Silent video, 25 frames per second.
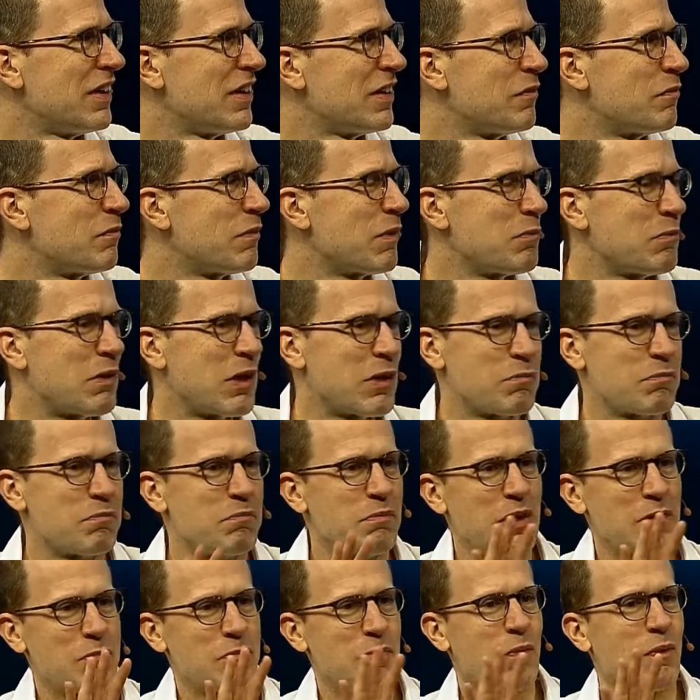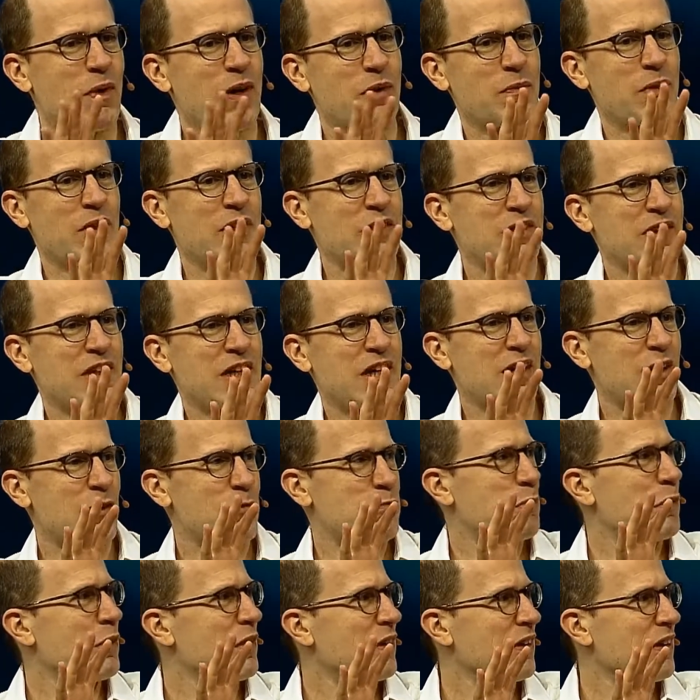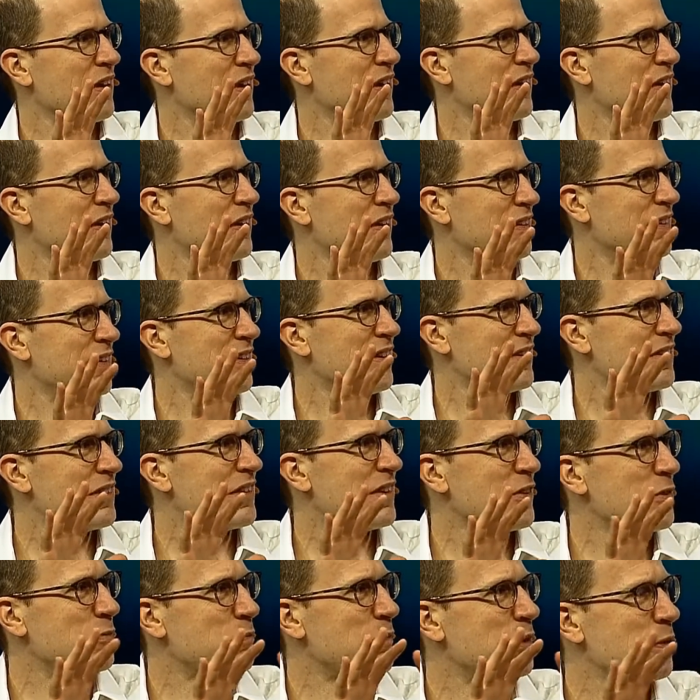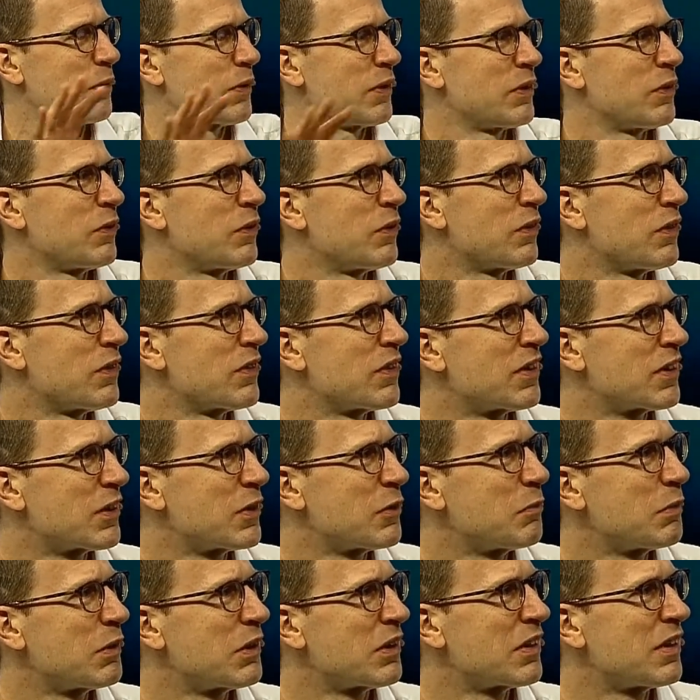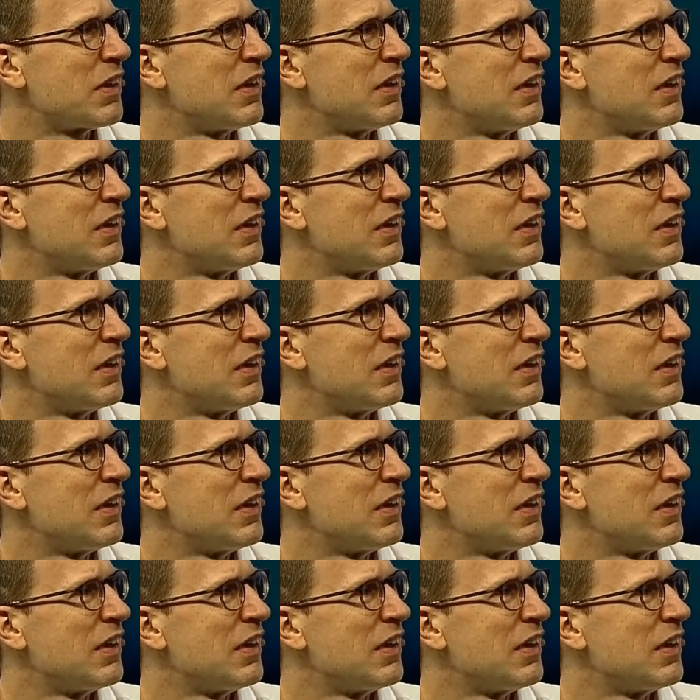might, might be one way to kind of put a little distance between you and the thing you built.